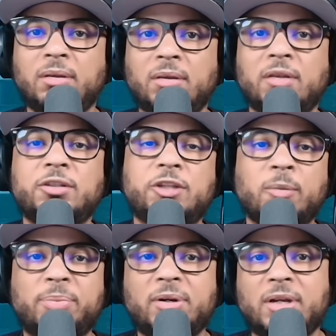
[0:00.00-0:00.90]
The
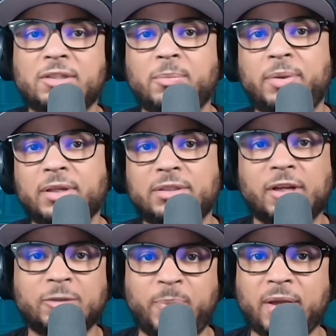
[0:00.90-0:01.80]
jumper is a bit
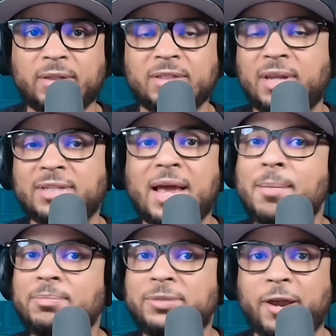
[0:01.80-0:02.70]
suspect. It's
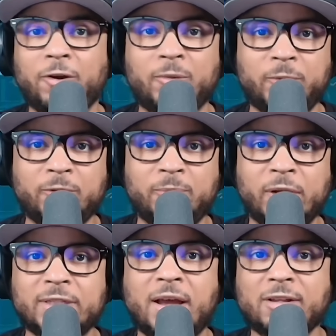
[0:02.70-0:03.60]
not terrible,
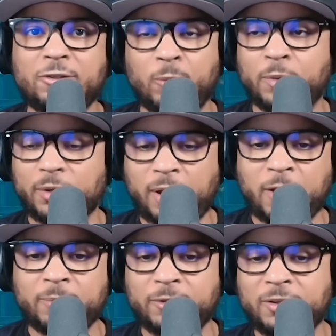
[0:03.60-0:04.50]
but it's not super
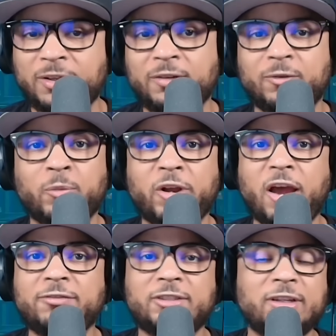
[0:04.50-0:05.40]
reliable from what
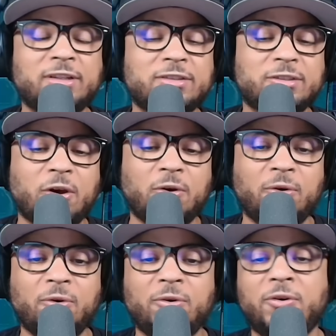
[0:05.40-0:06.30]
I've seen.
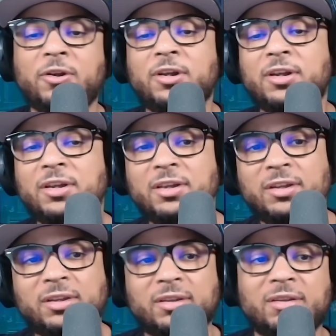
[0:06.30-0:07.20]
So,
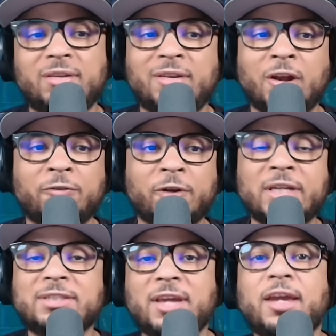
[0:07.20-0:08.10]
you know, for
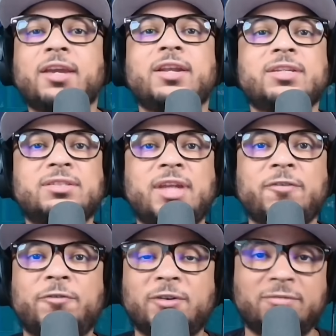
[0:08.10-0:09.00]
his sake and
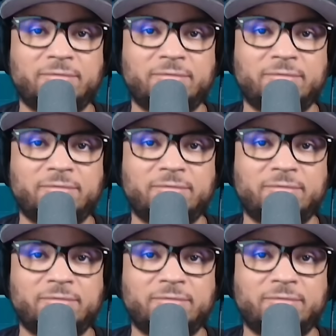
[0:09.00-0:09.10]
for